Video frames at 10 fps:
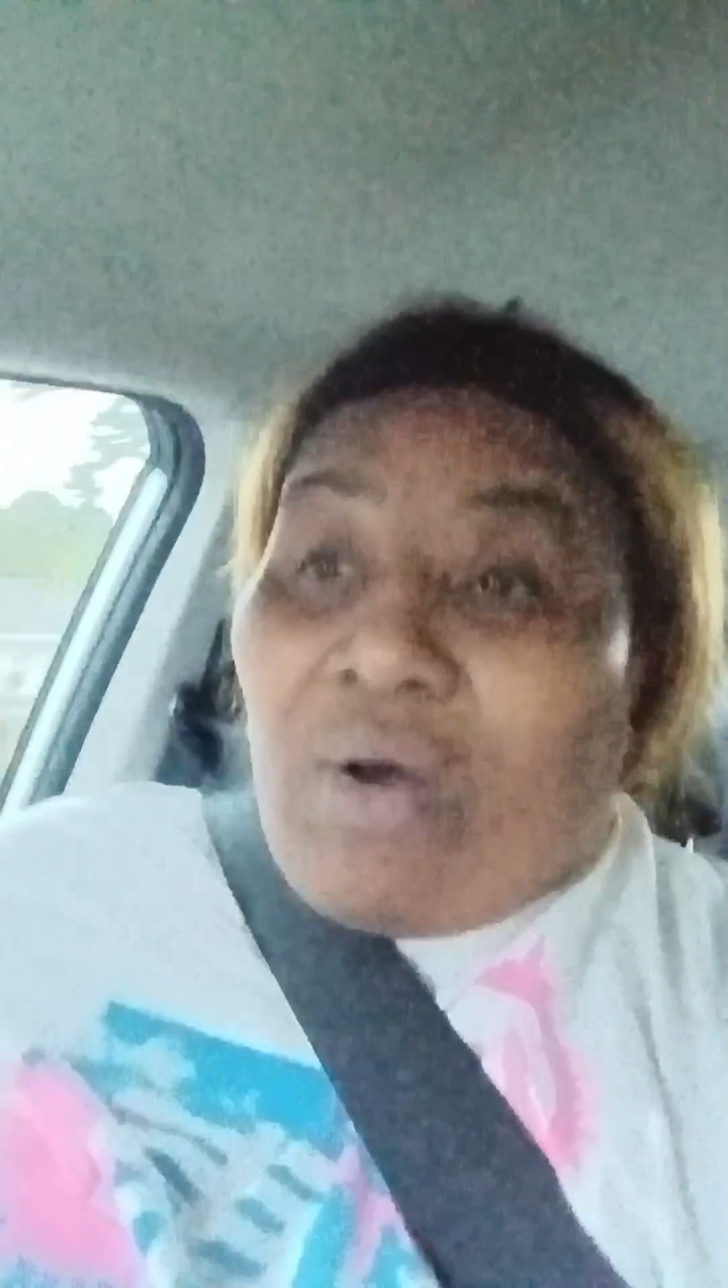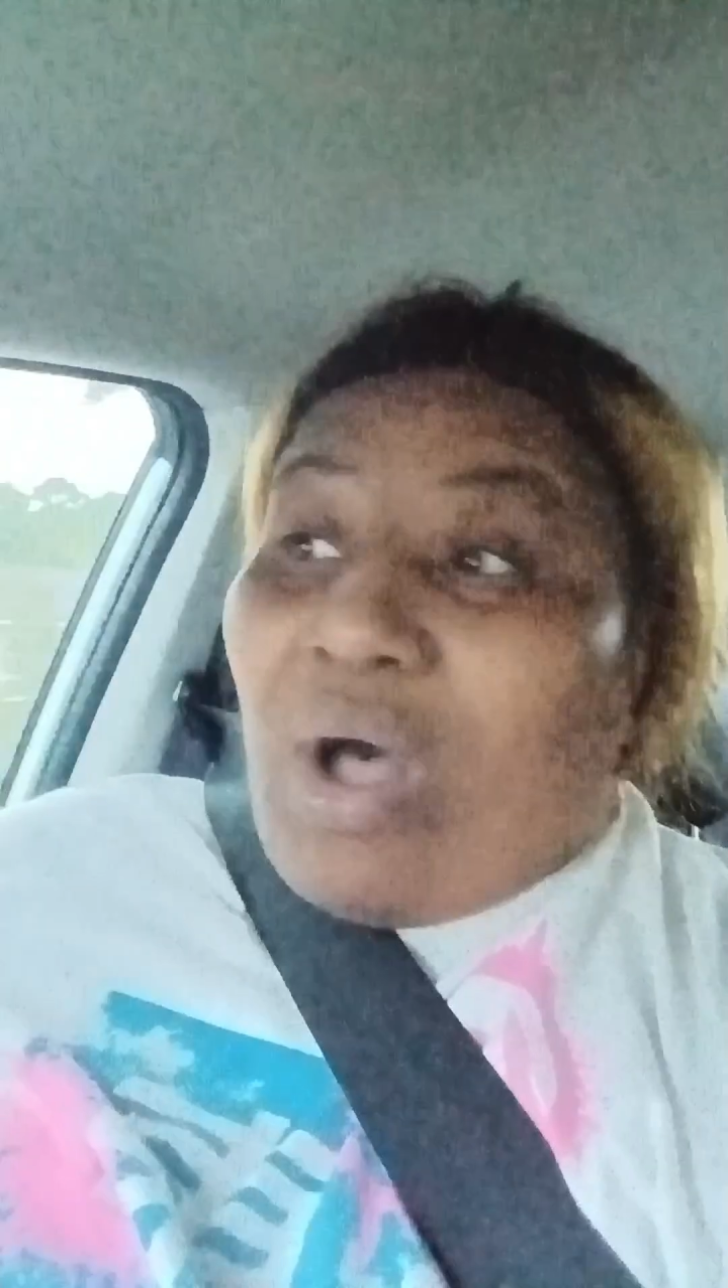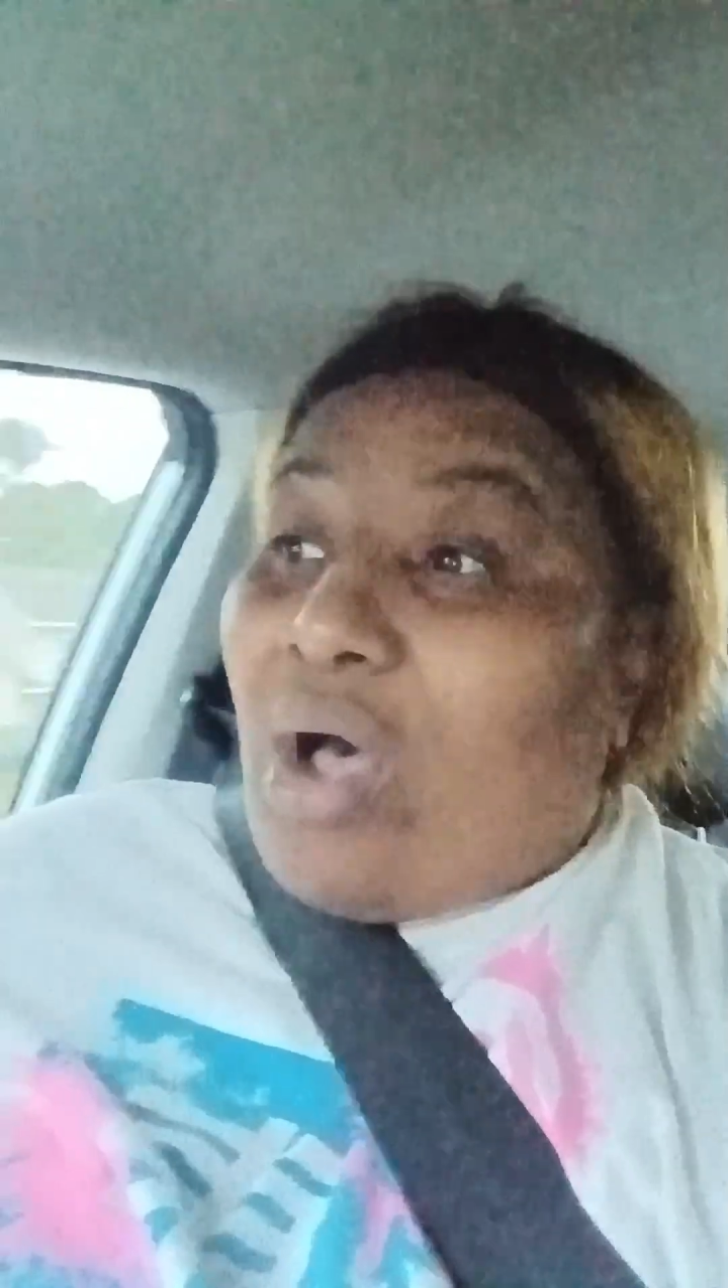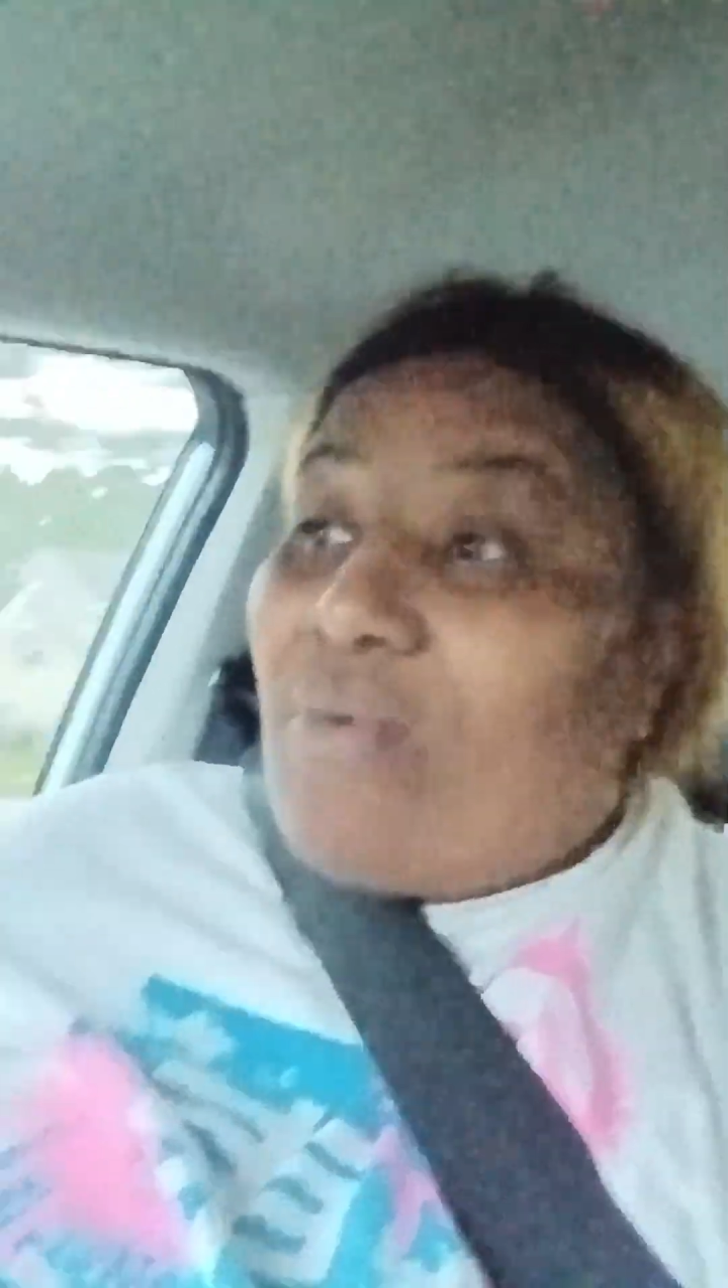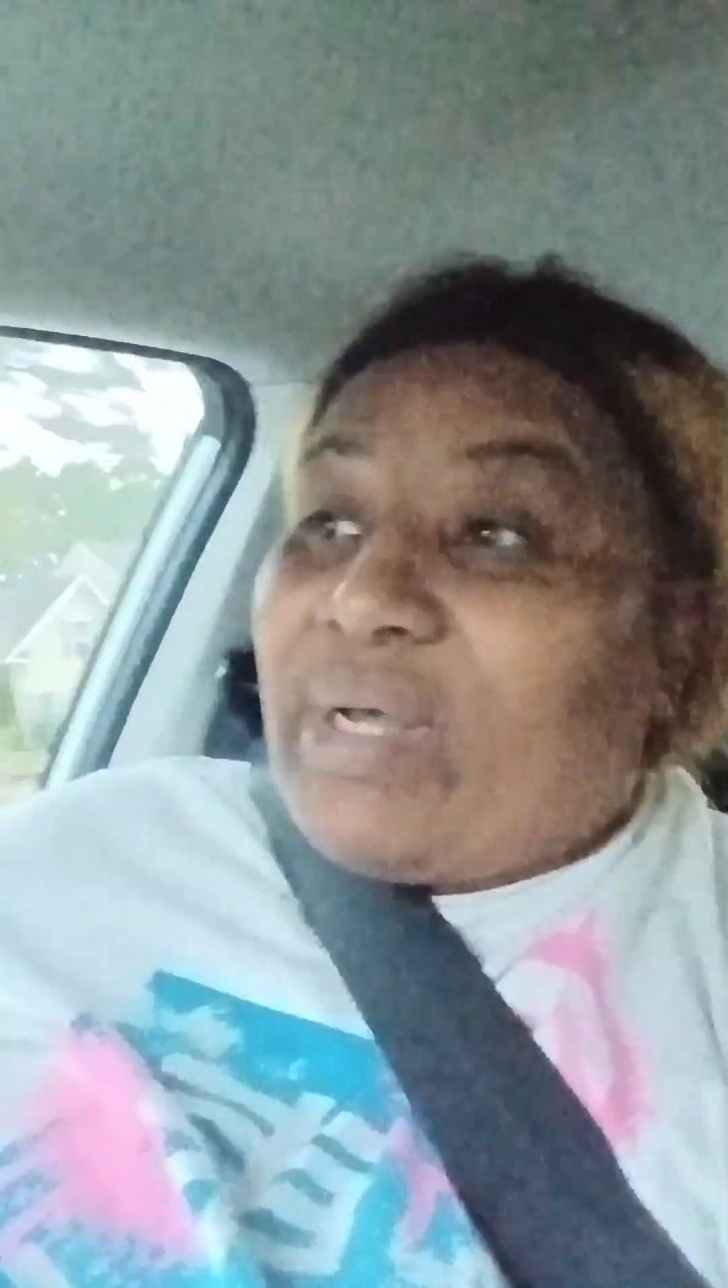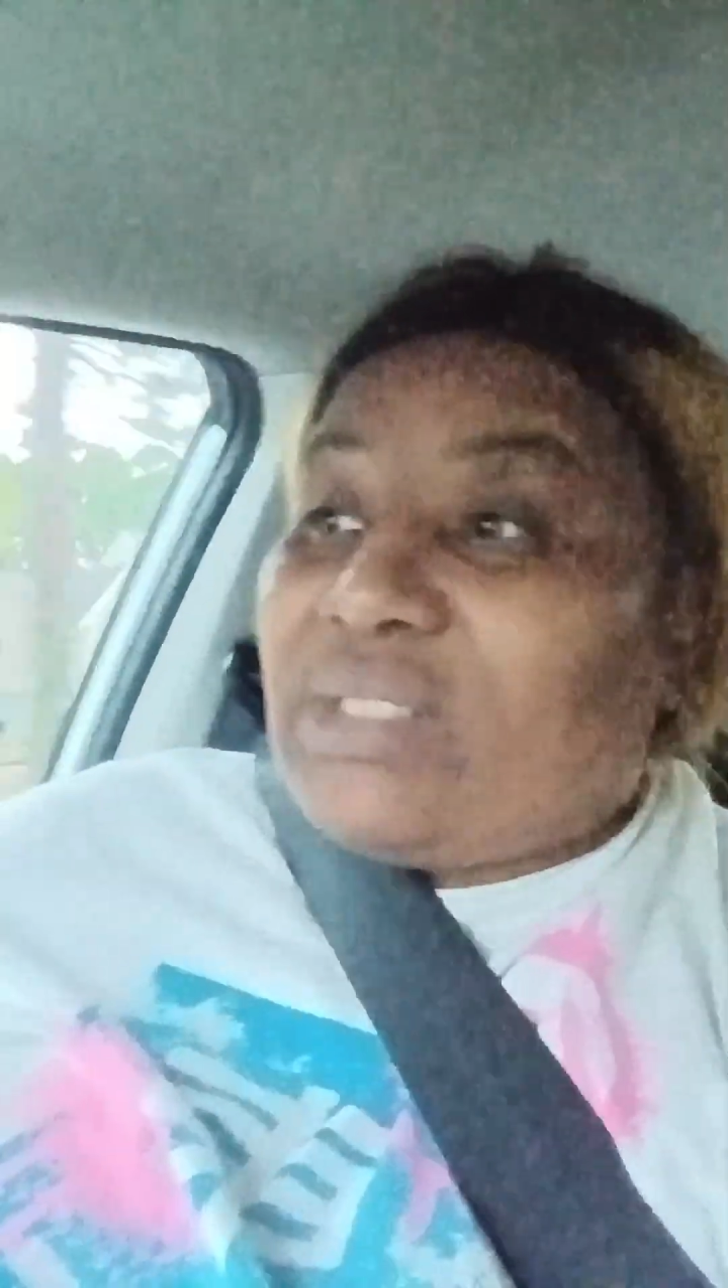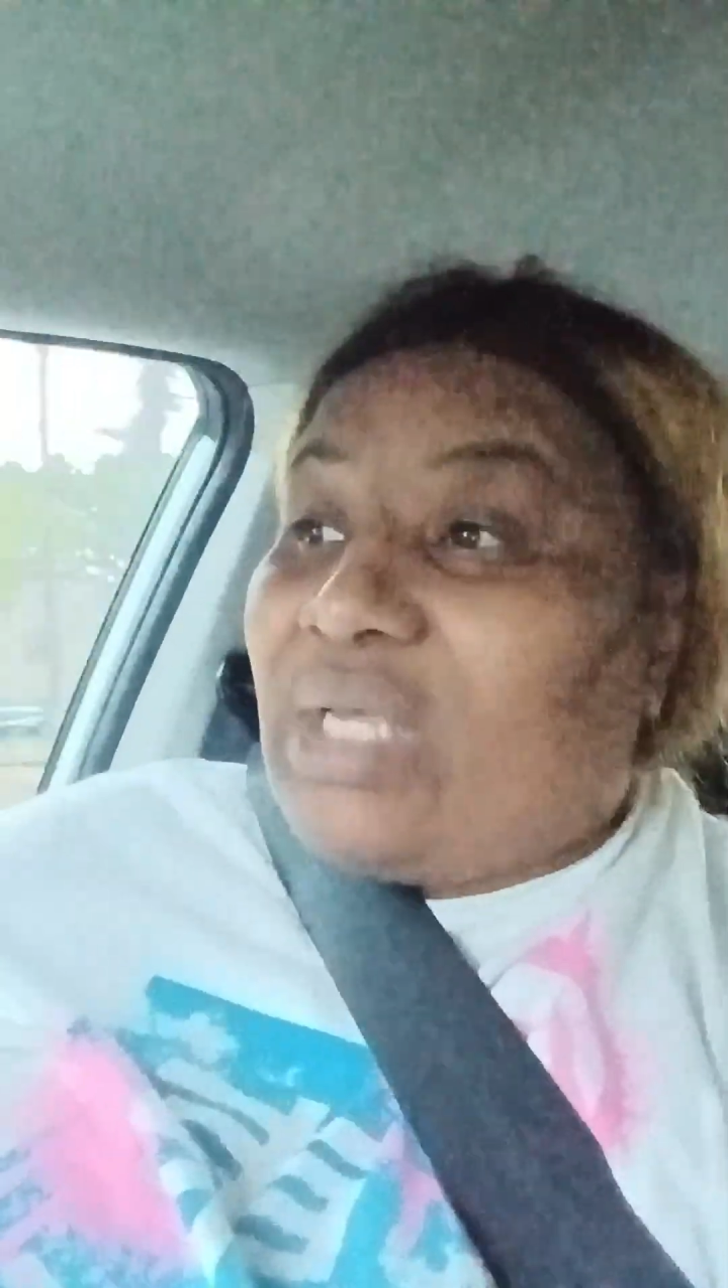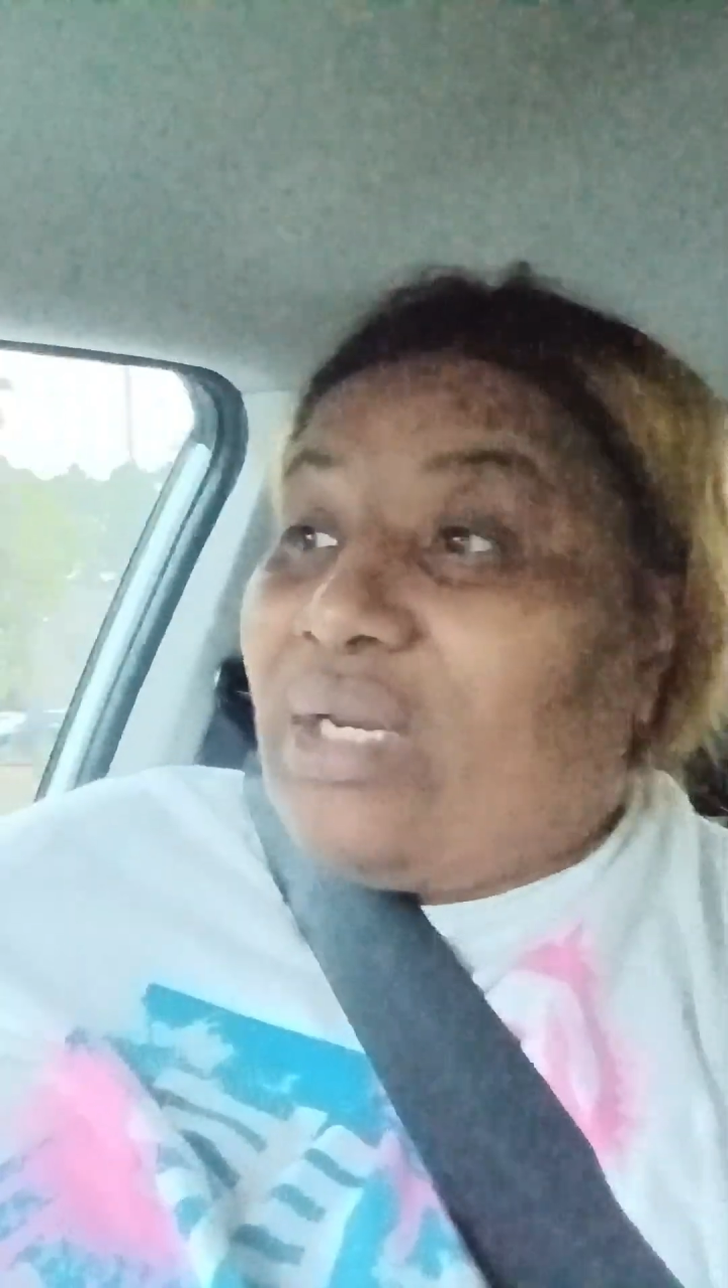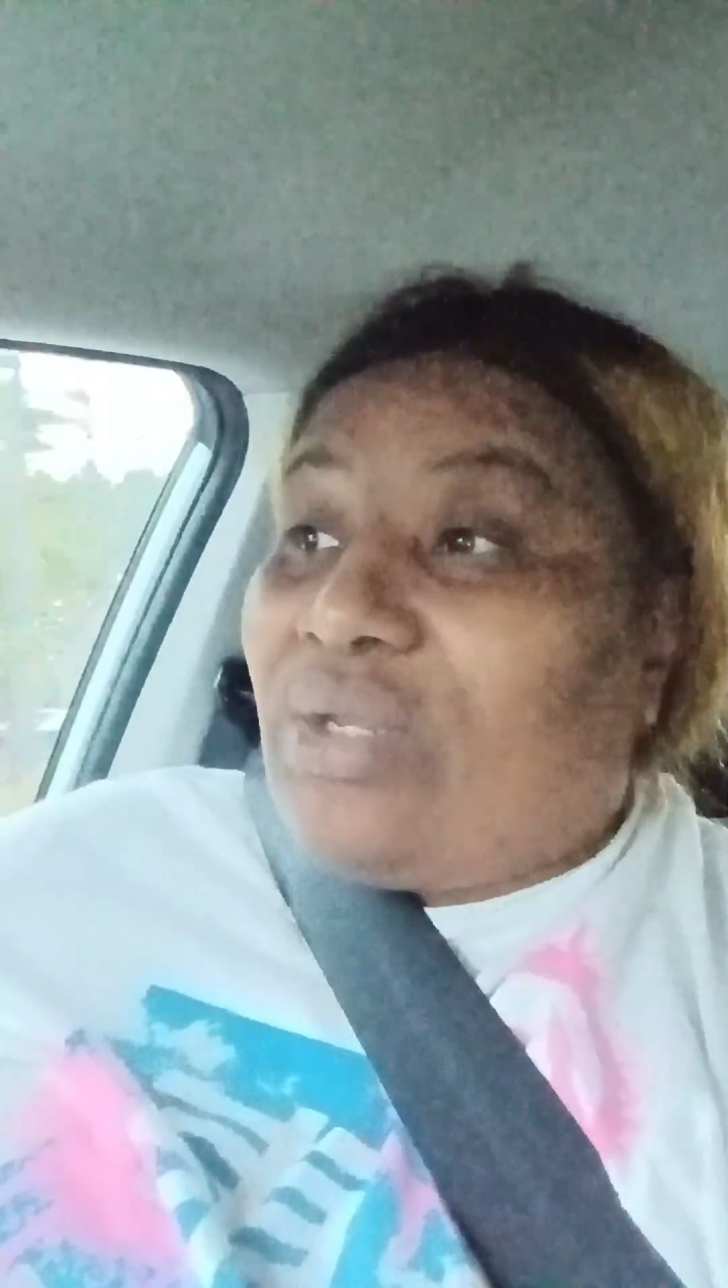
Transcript: always get